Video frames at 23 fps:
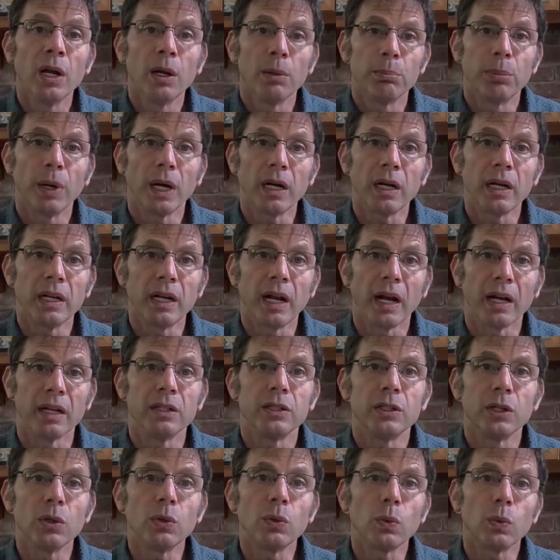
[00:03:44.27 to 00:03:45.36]
but I
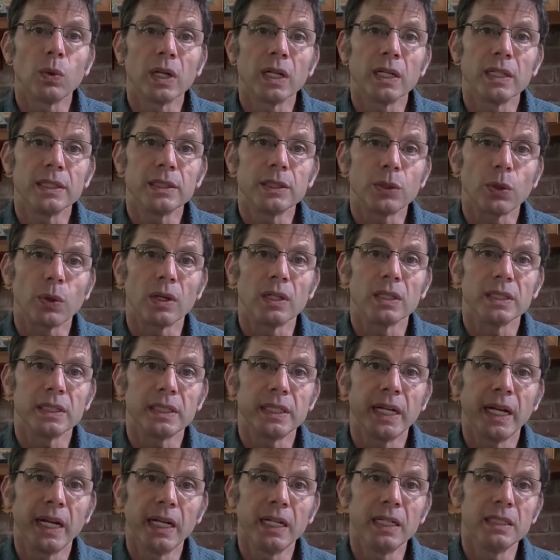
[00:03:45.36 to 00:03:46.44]
don't want to
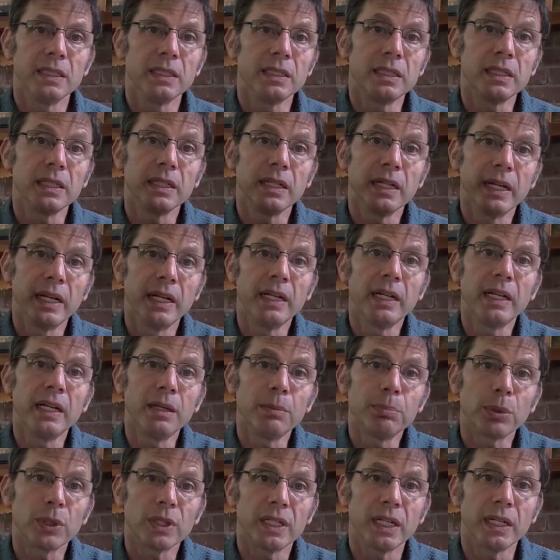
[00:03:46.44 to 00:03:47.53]
shortchange any
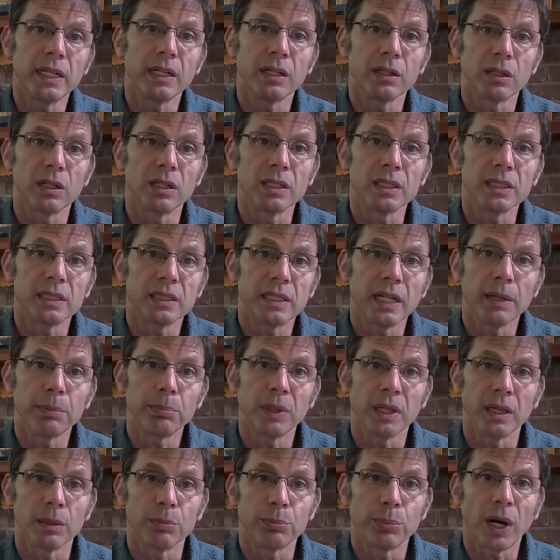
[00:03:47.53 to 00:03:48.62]
particular step
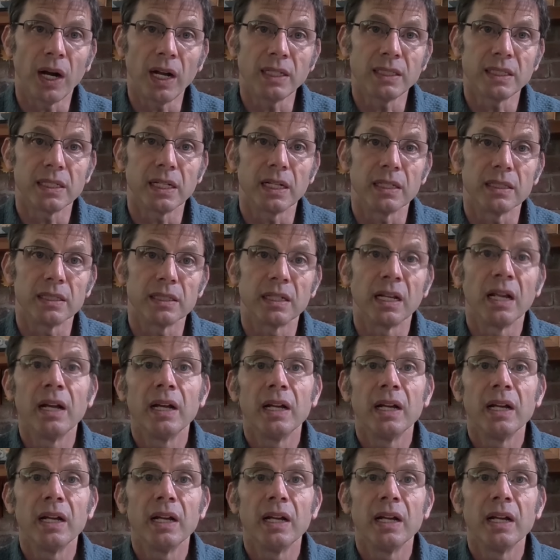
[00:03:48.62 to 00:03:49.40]
in the process,